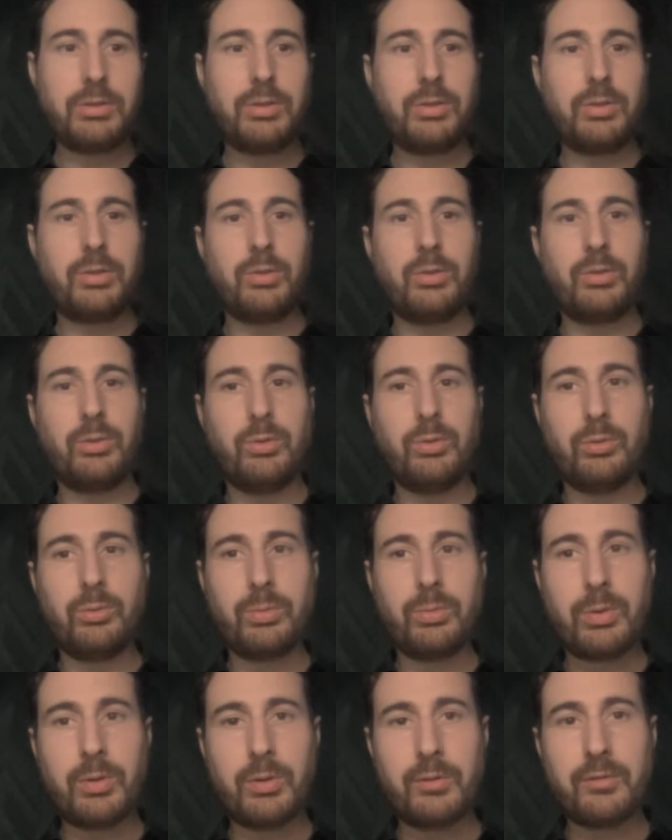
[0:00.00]

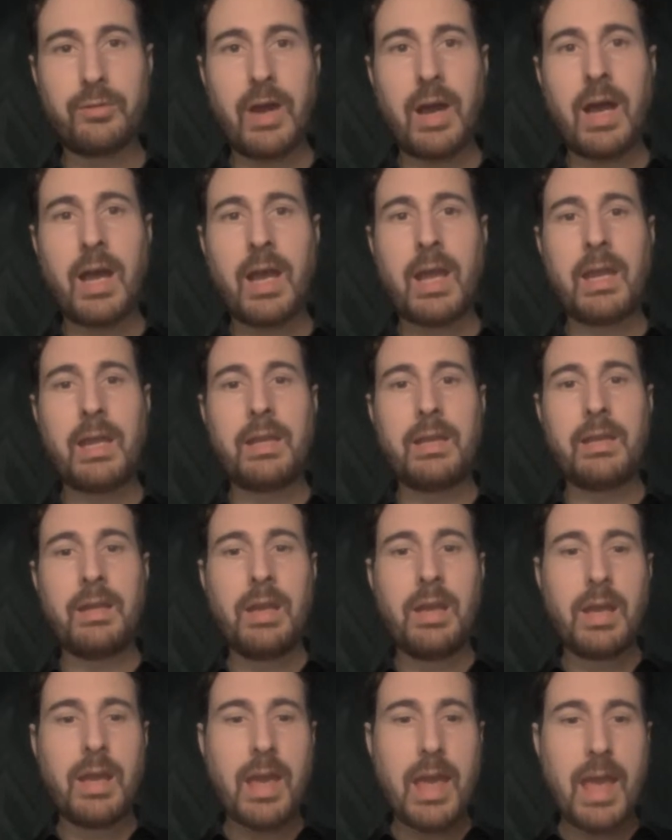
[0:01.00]
to provide
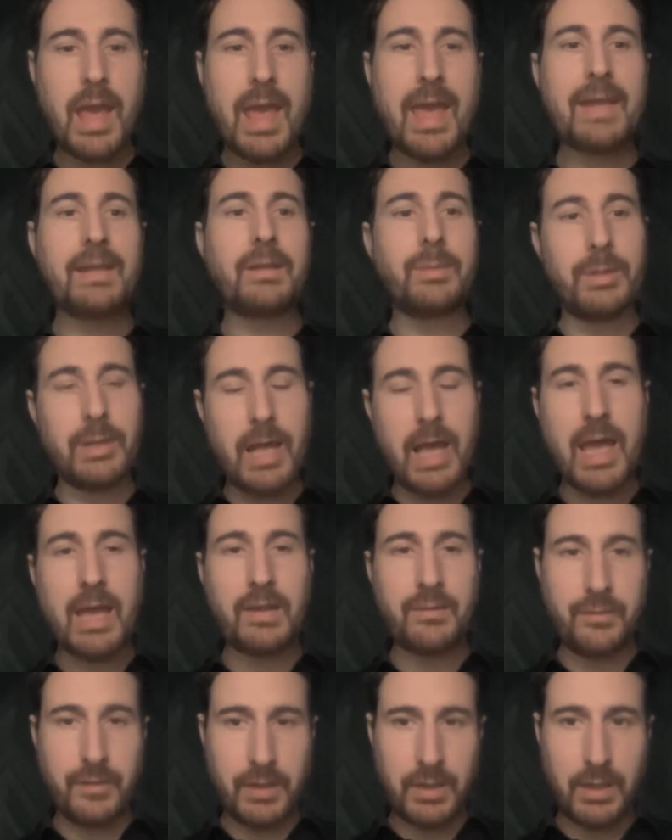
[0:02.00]
animal
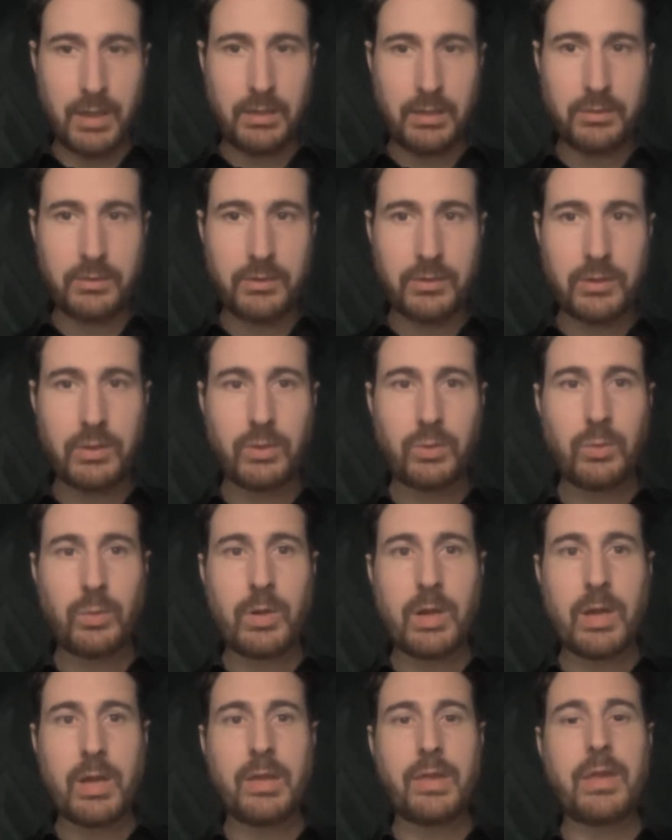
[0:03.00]
advocates
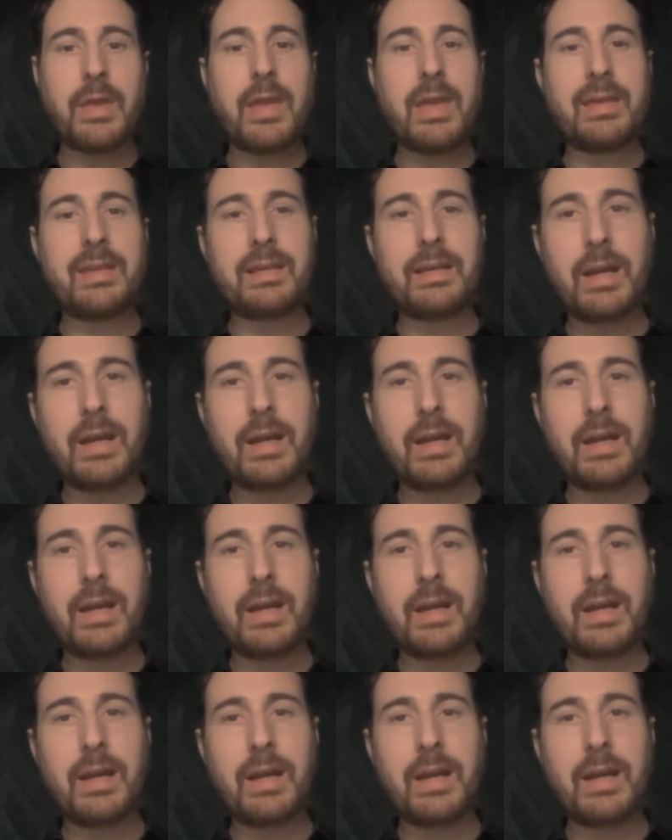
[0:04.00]
with a